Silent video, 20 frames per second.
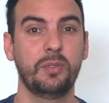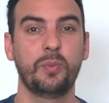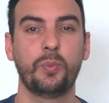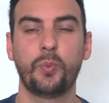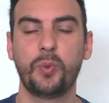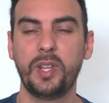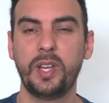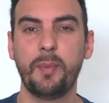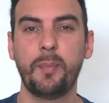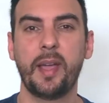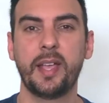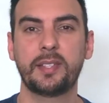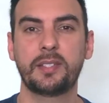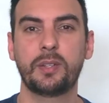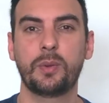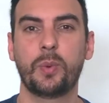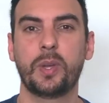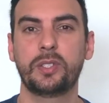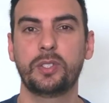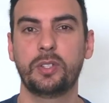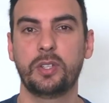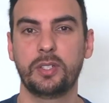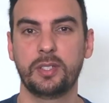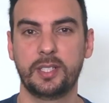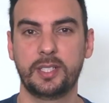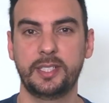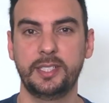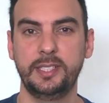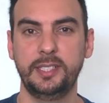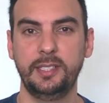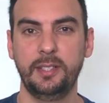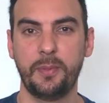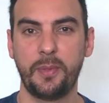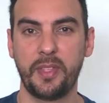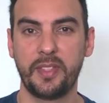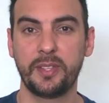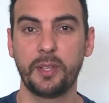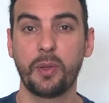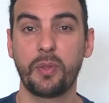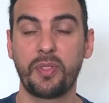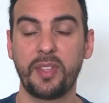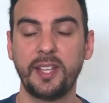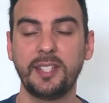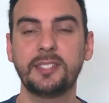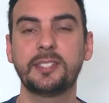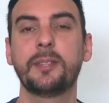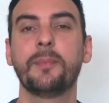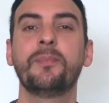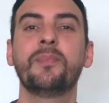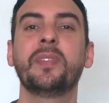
Really master what you're learning, the new things.